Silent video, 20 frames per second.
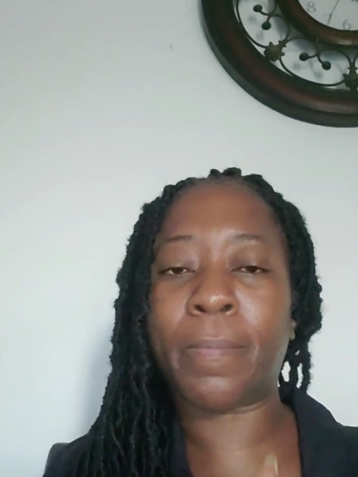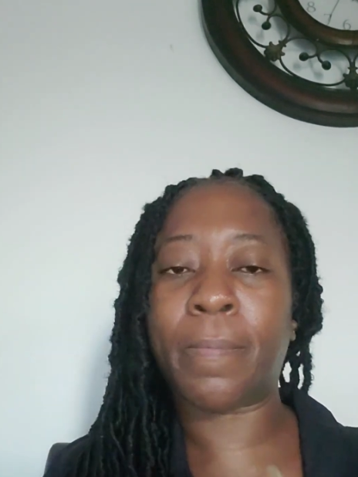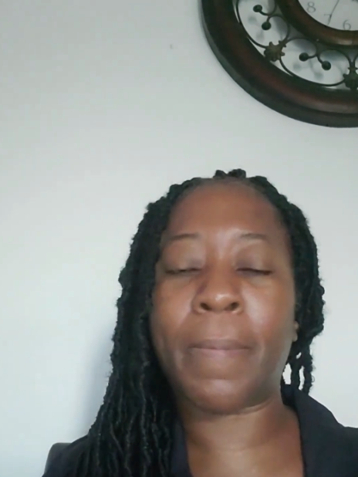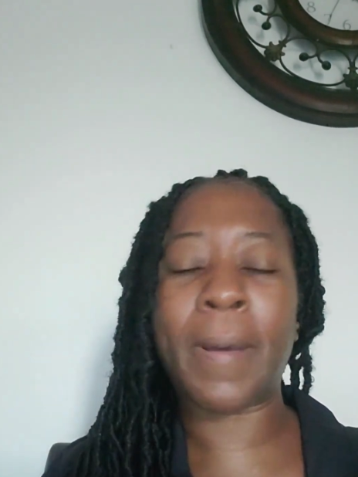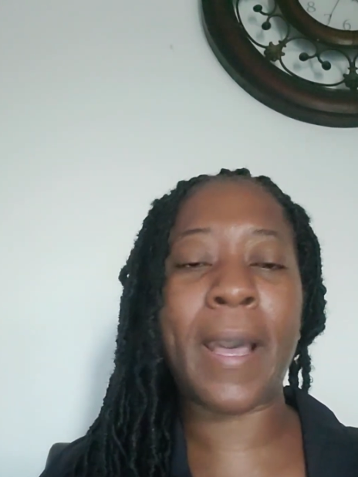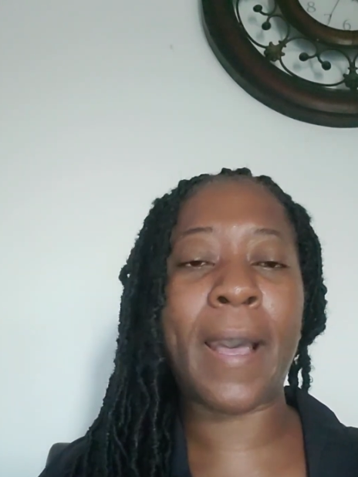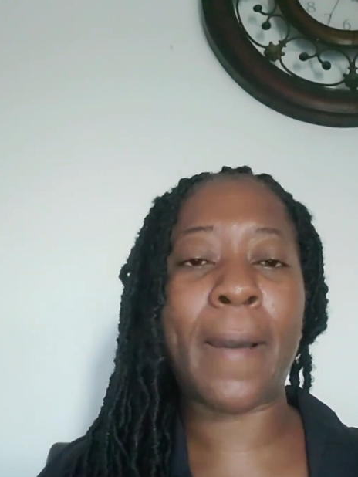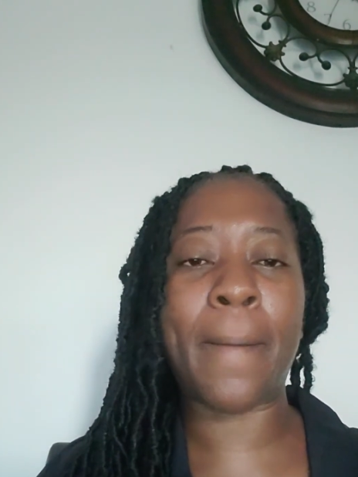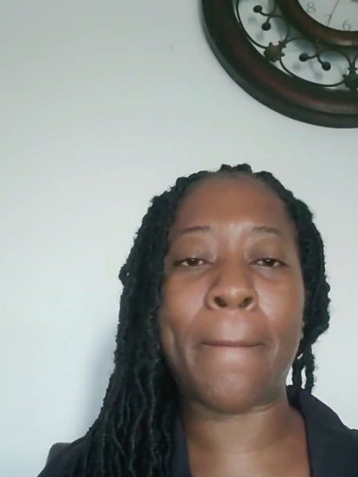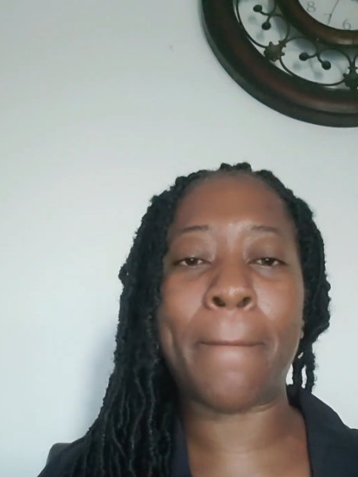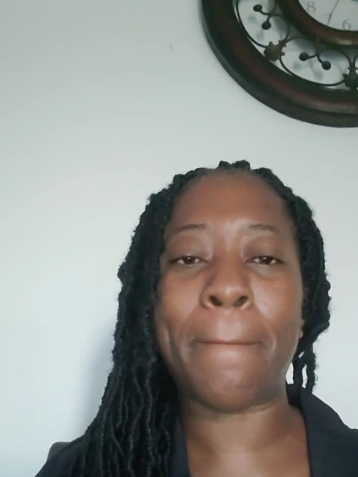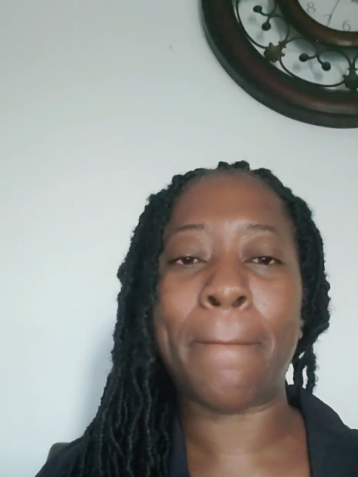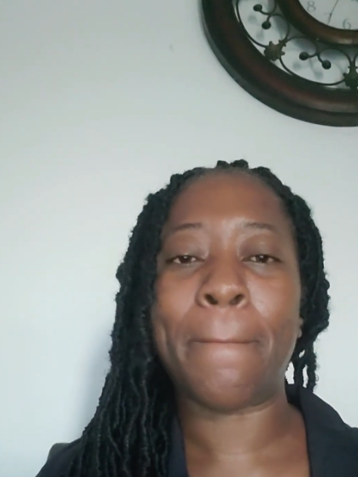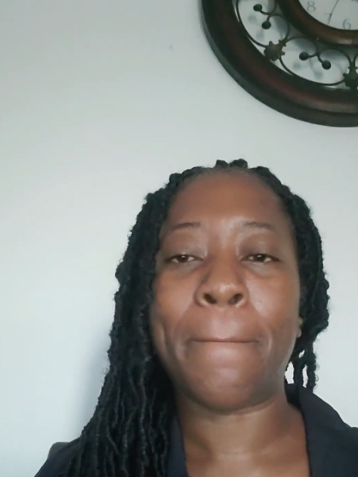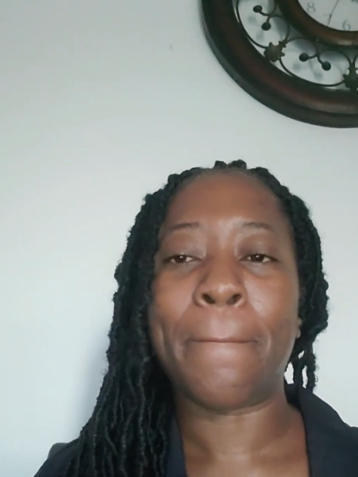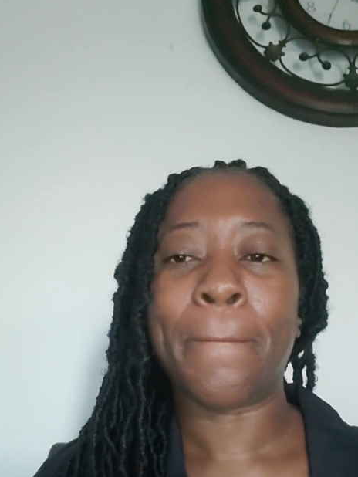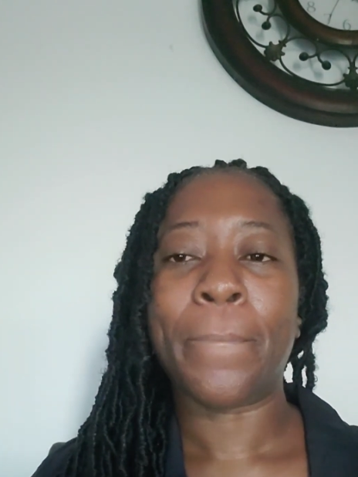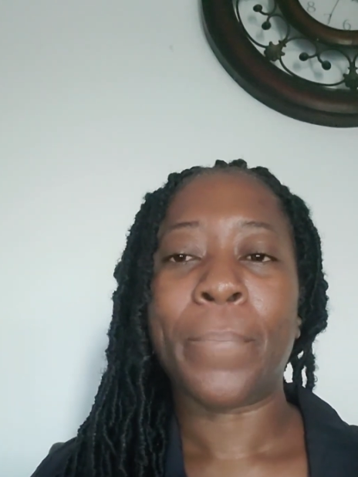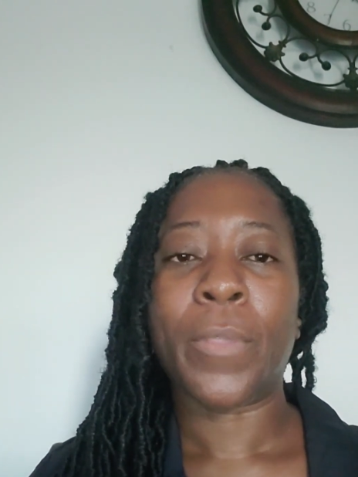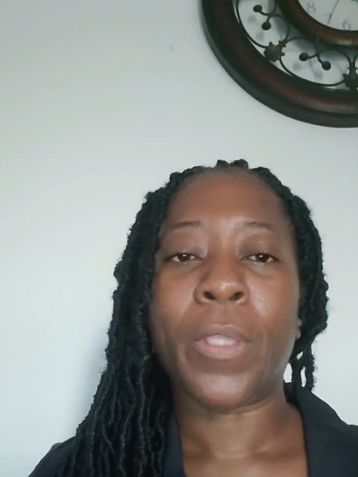Bam.
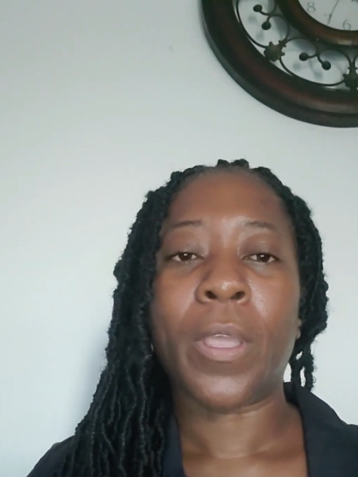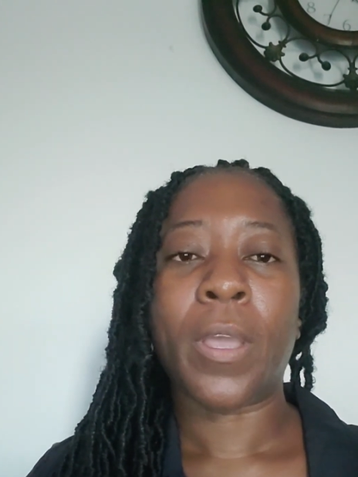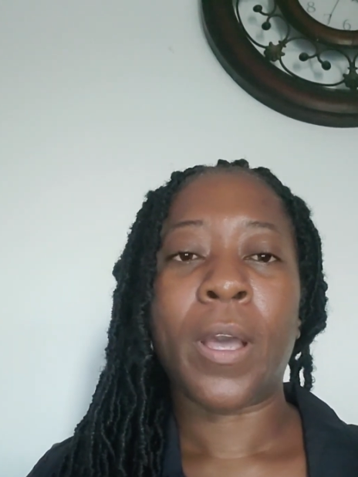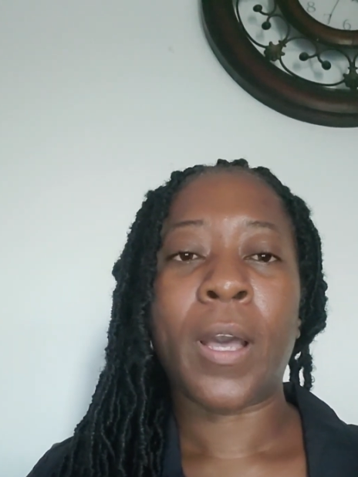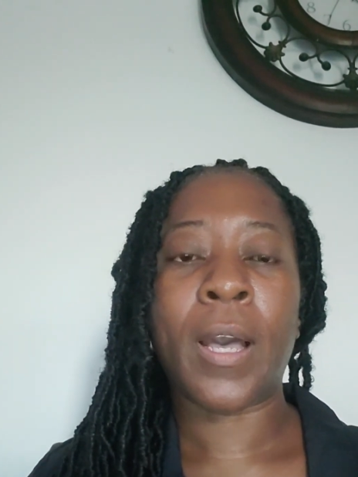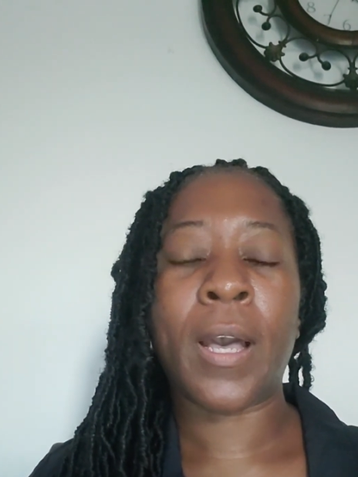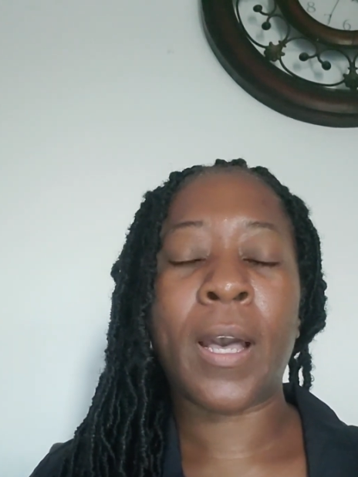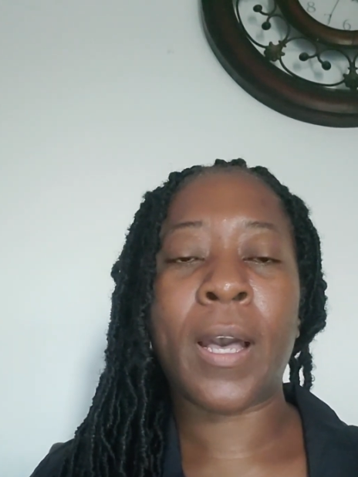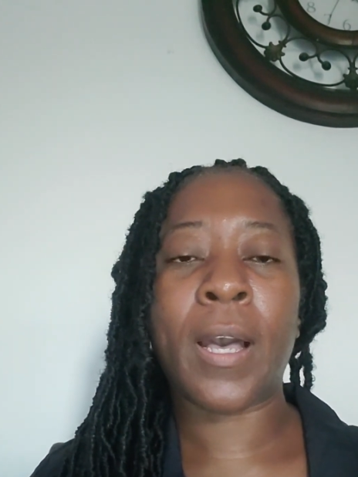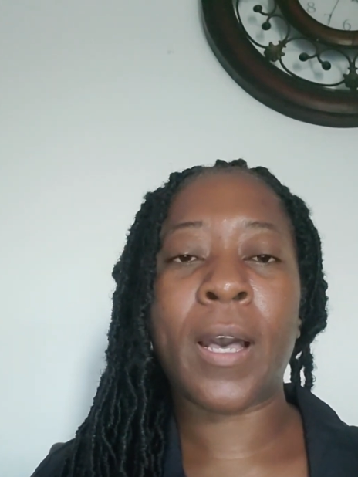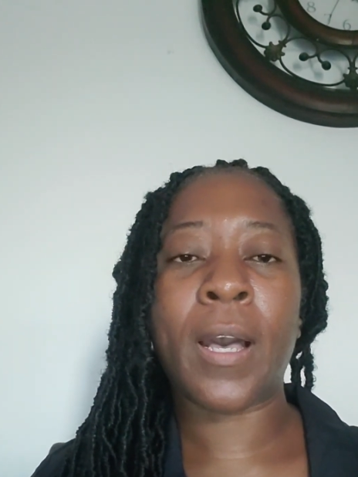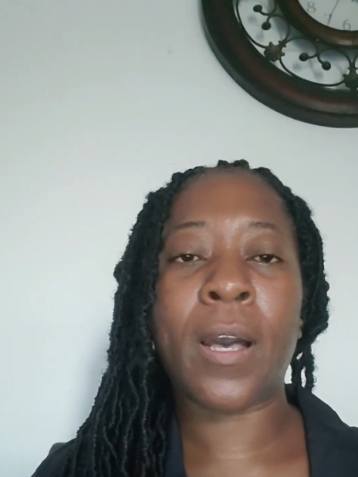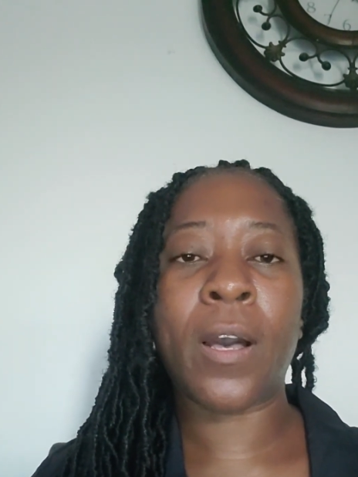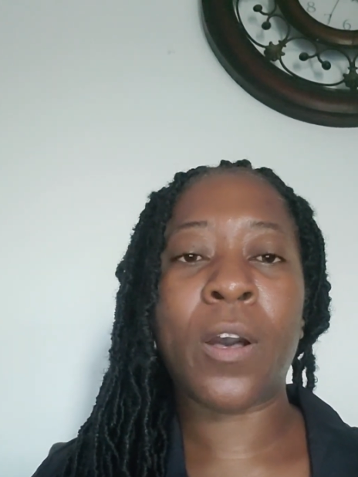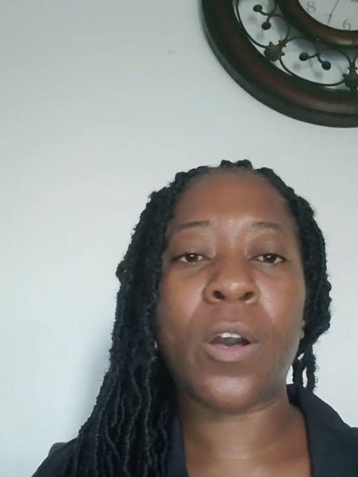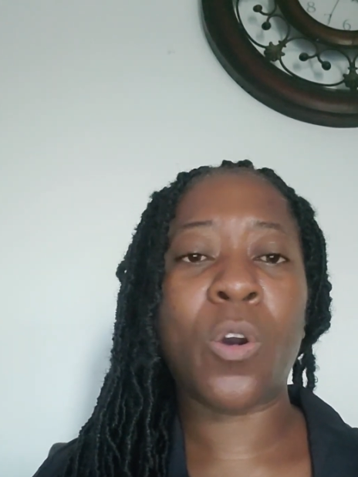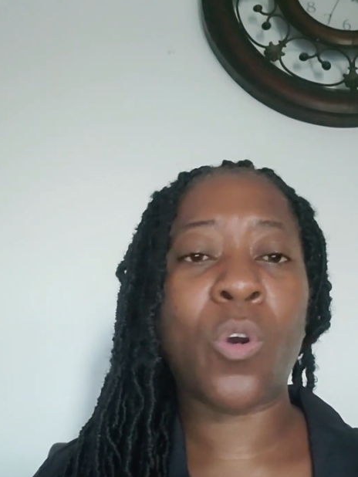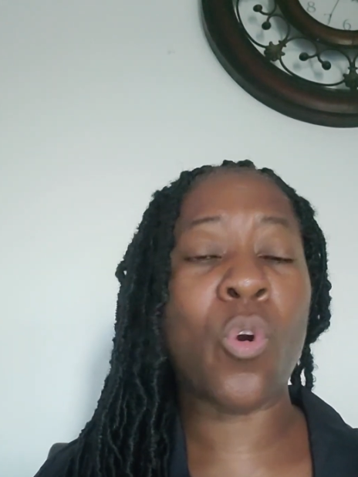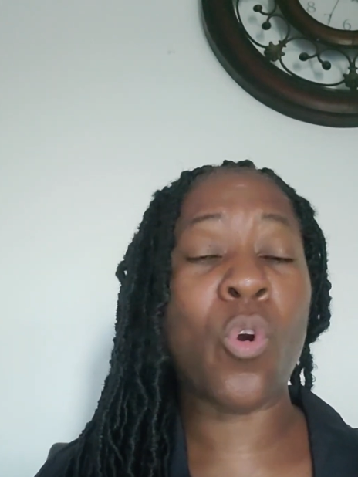Uh,